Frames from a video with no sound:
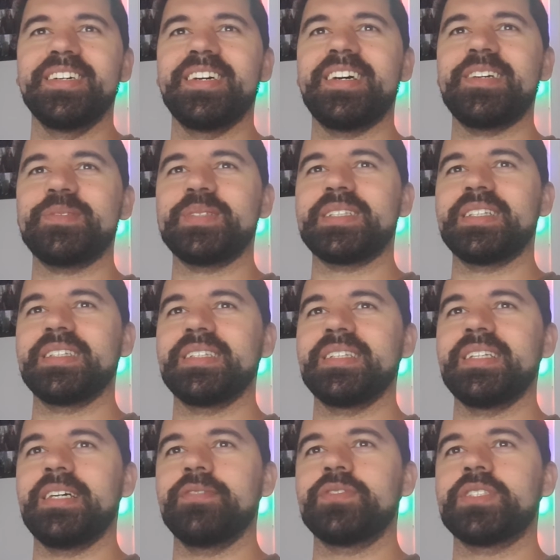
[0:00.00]
I would
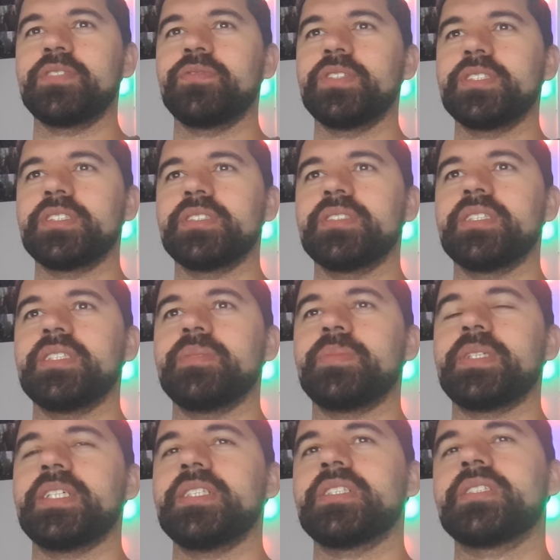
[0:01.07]
love to visit that
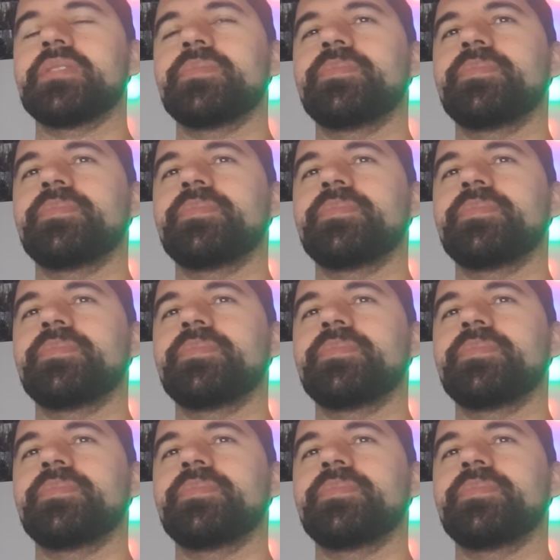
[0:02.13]
place.